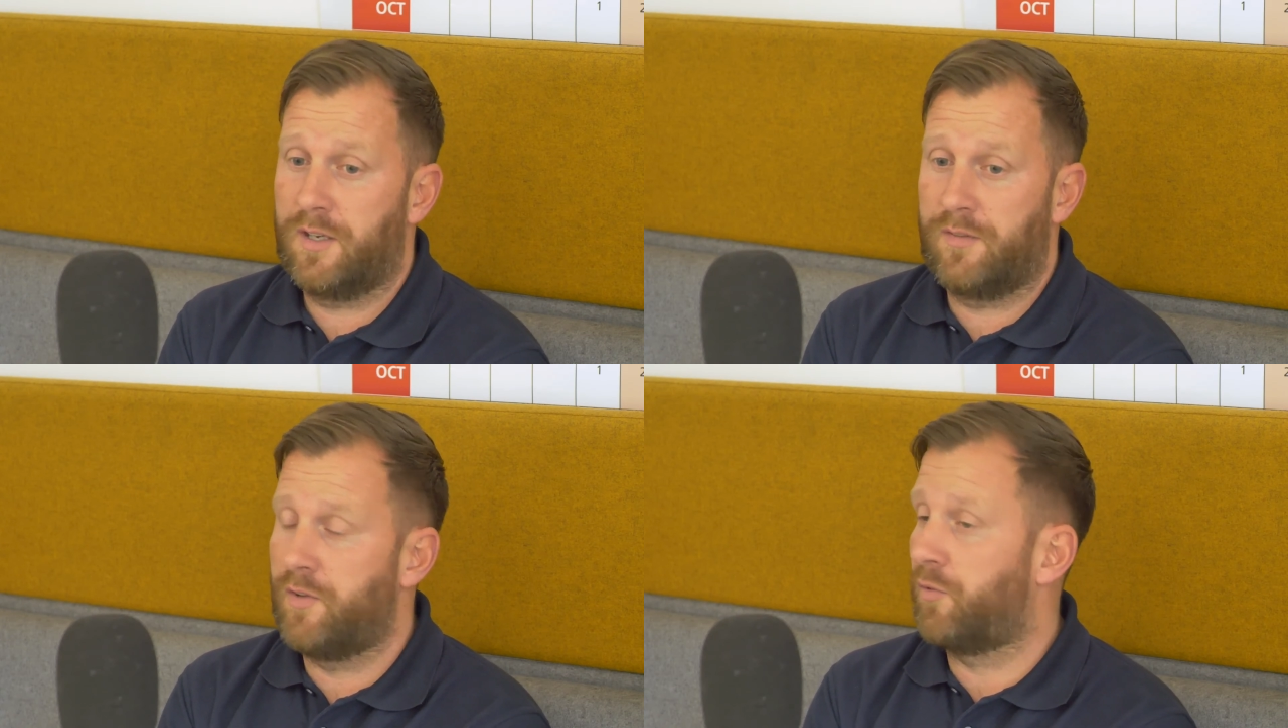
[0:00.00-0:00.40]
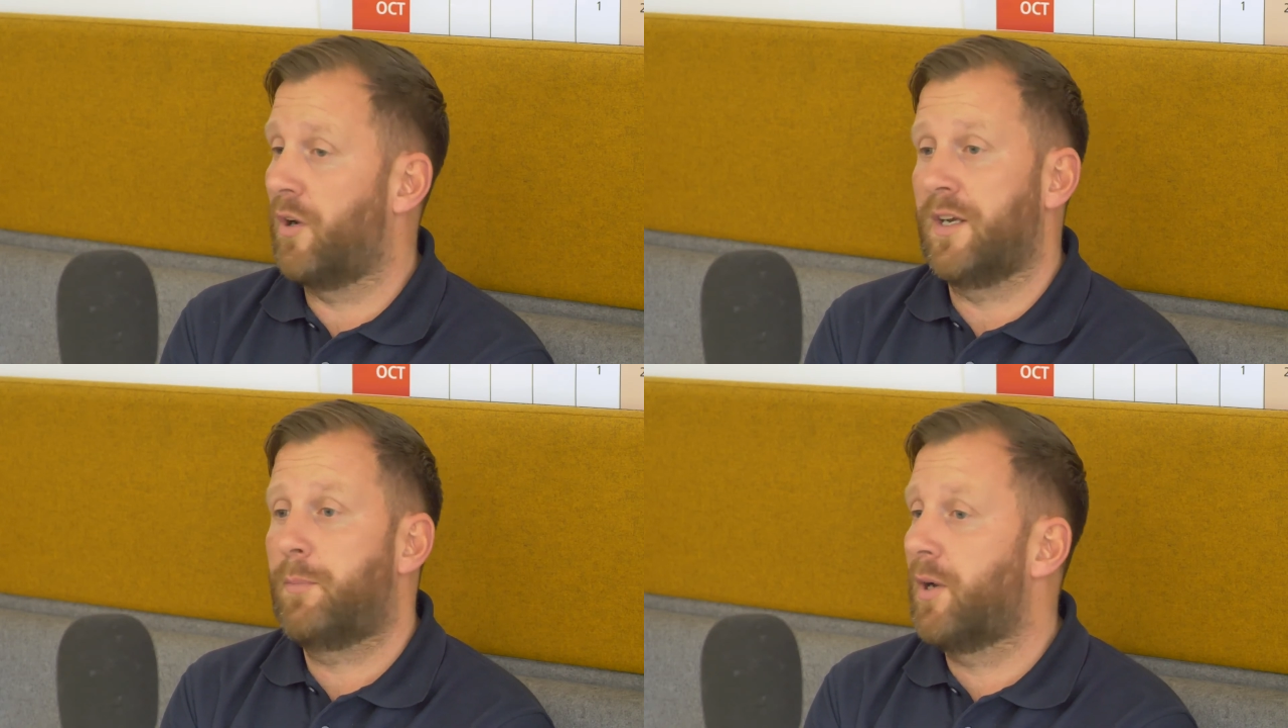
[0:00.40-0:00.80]
if you've
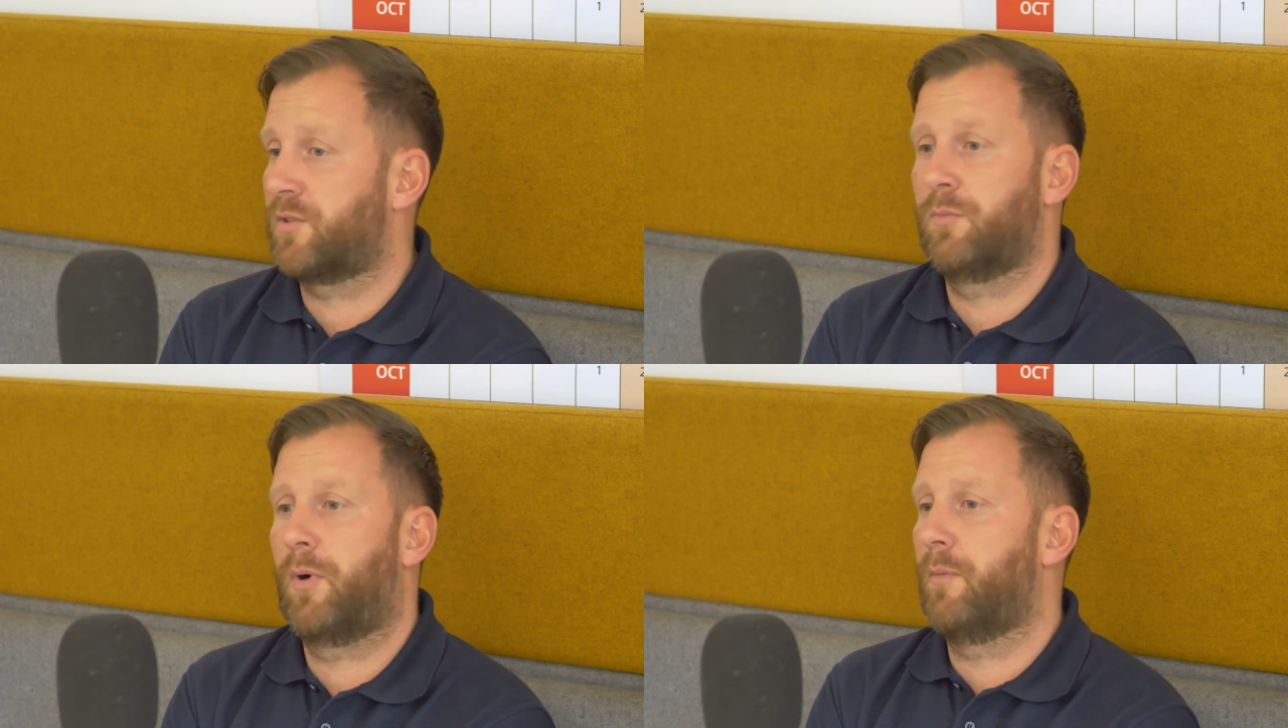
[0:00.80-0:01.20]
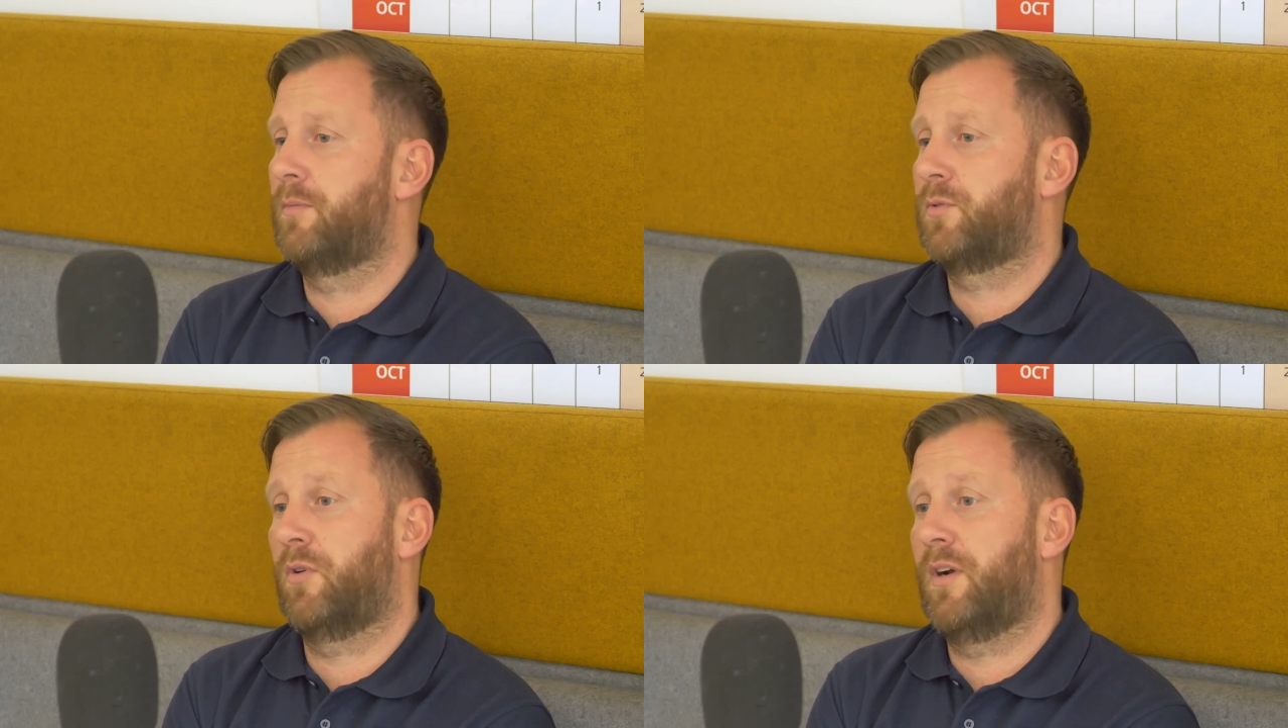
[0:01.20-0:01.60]
got any personal
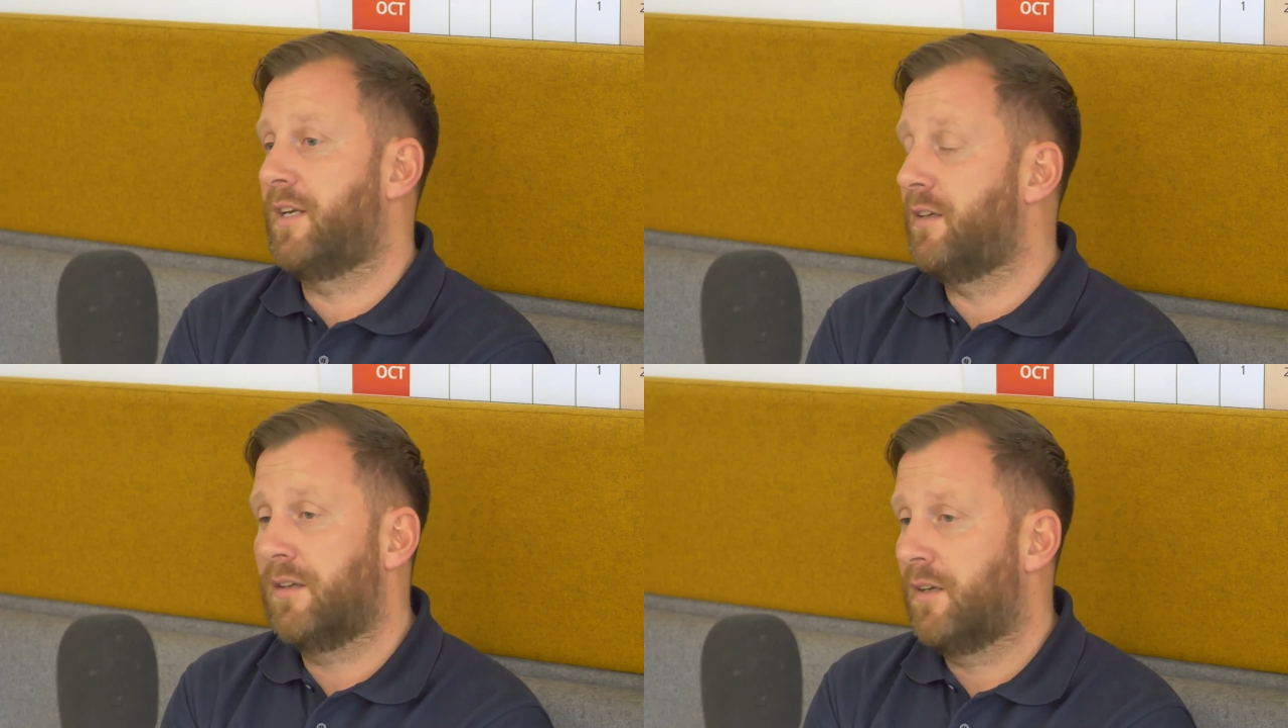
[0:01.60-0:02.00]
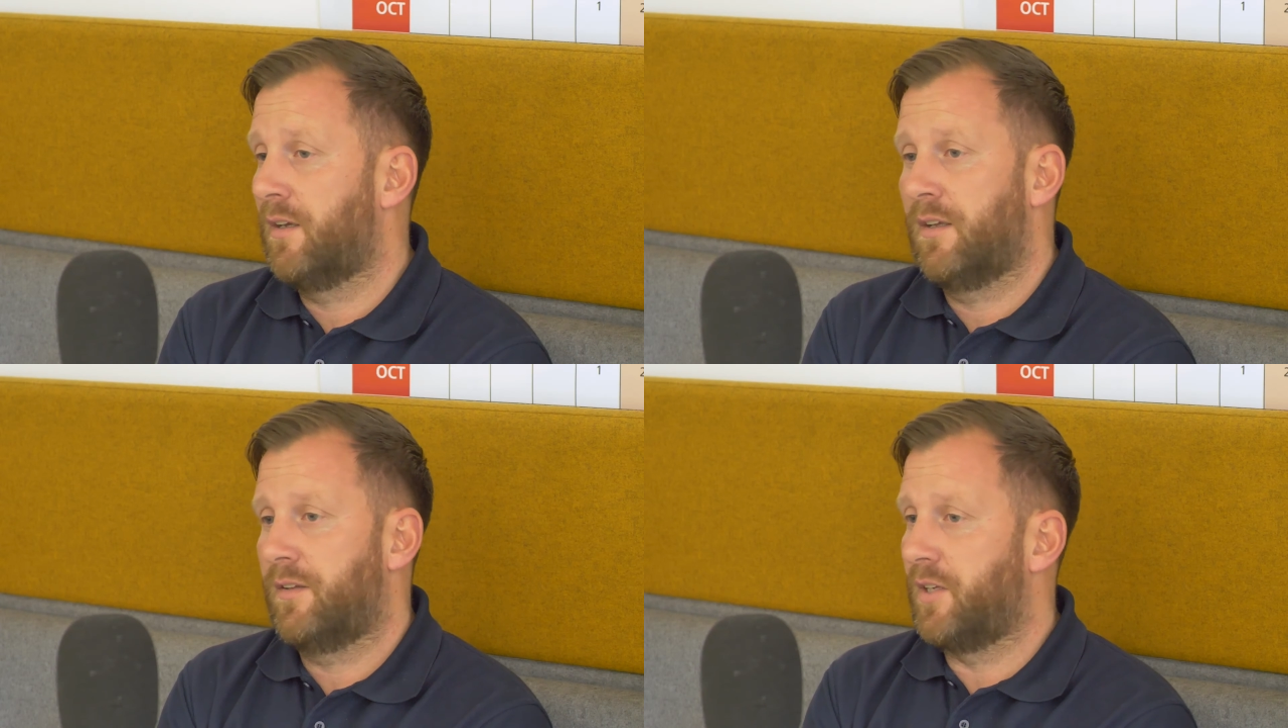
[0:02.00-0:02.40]
problems or
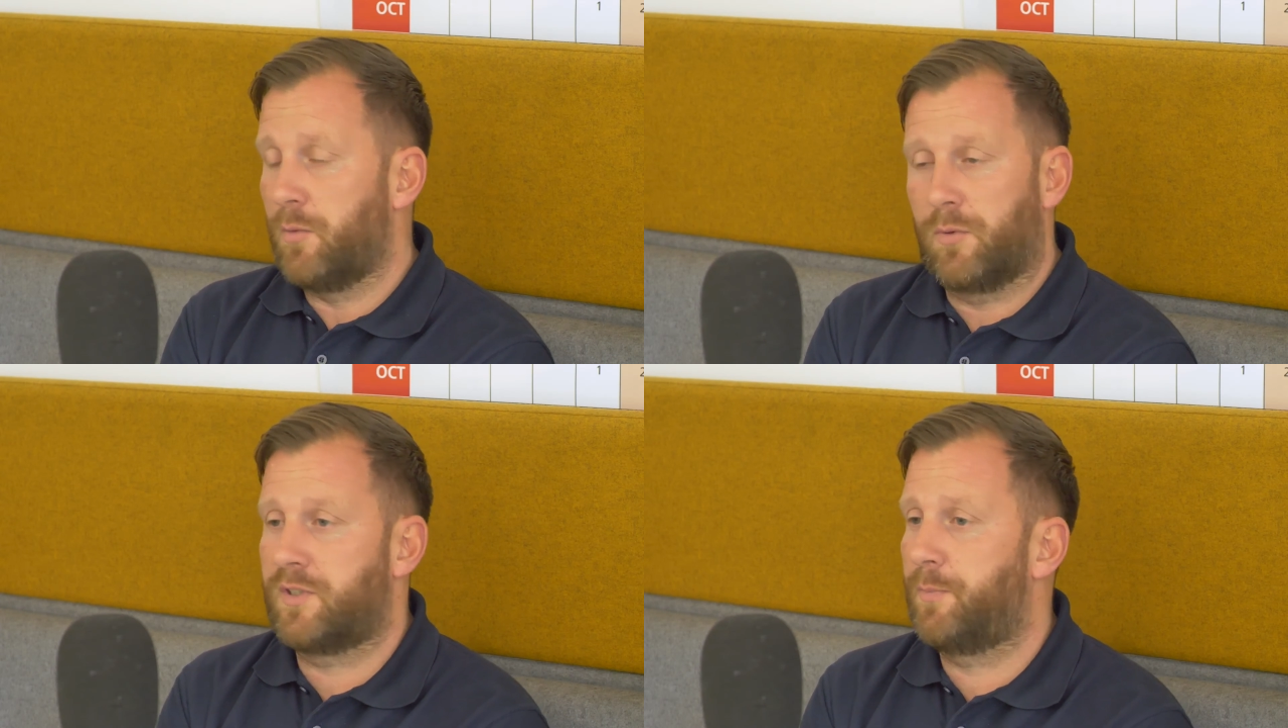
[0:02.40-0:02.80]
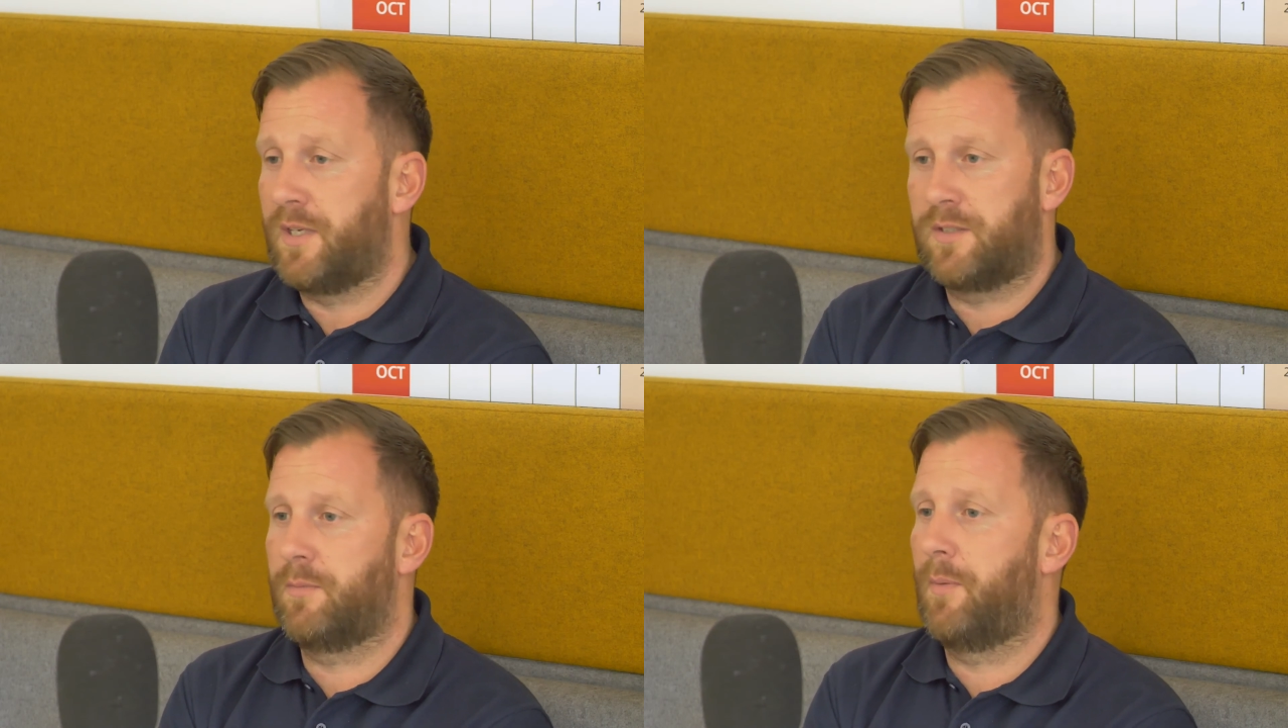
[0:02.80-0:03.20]
anything you want to
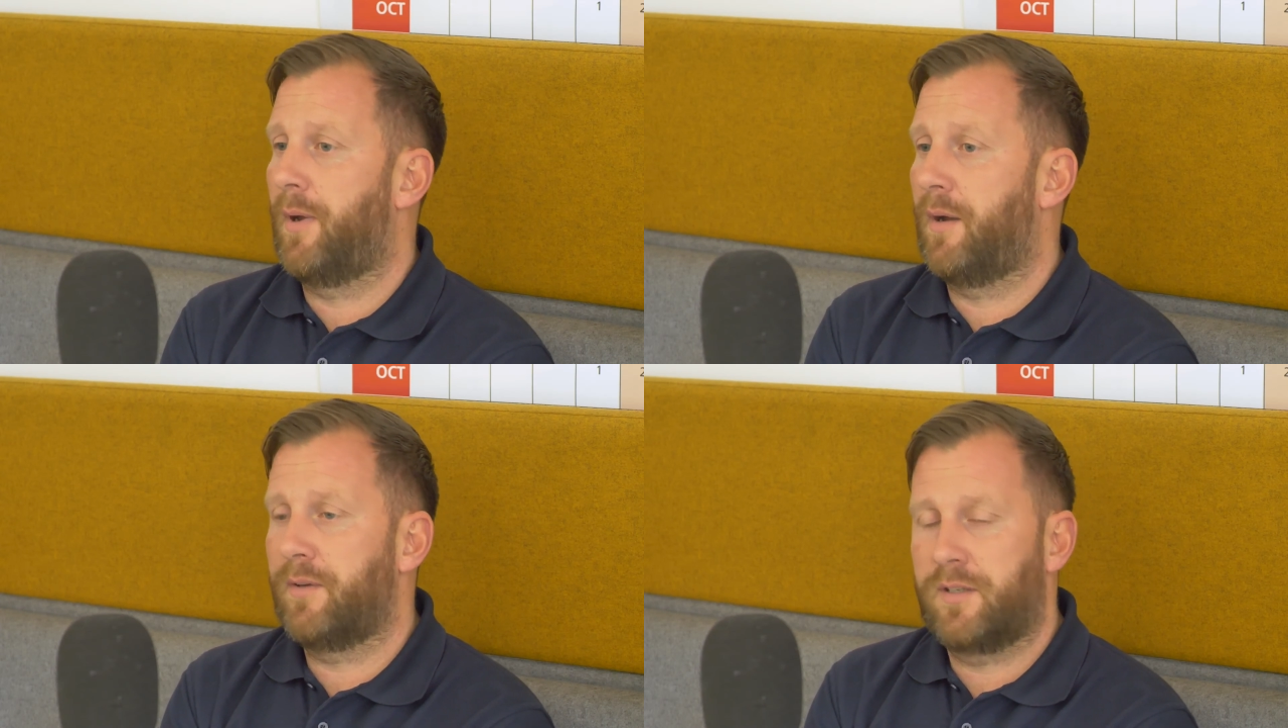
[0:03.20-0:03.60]
speak to him about.